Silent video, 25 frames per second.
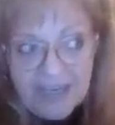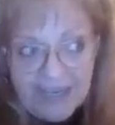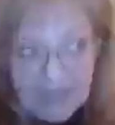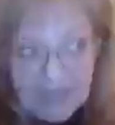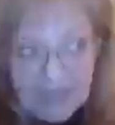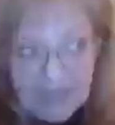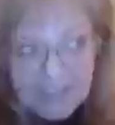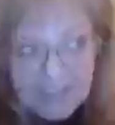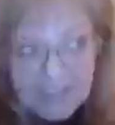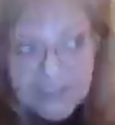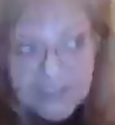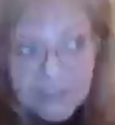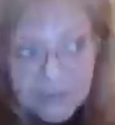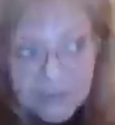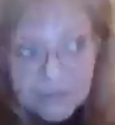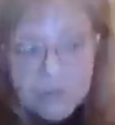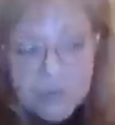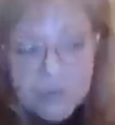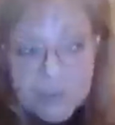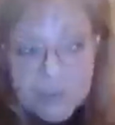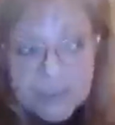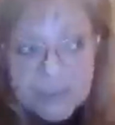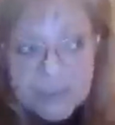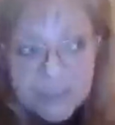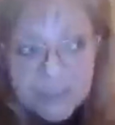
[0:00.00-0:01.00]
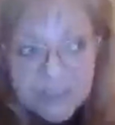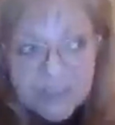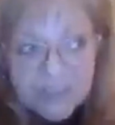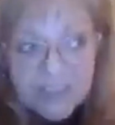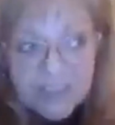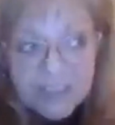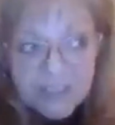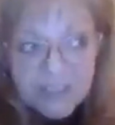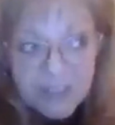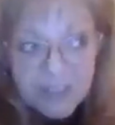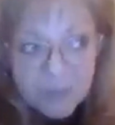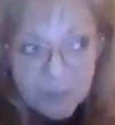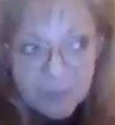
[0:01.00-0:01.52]
and you really did
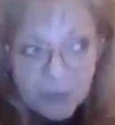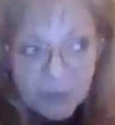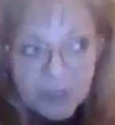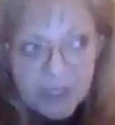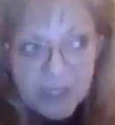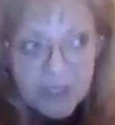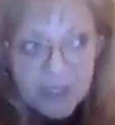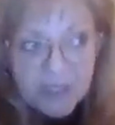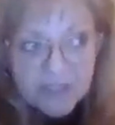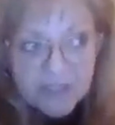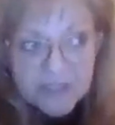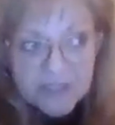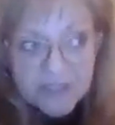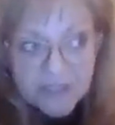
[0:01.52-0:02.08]
need the book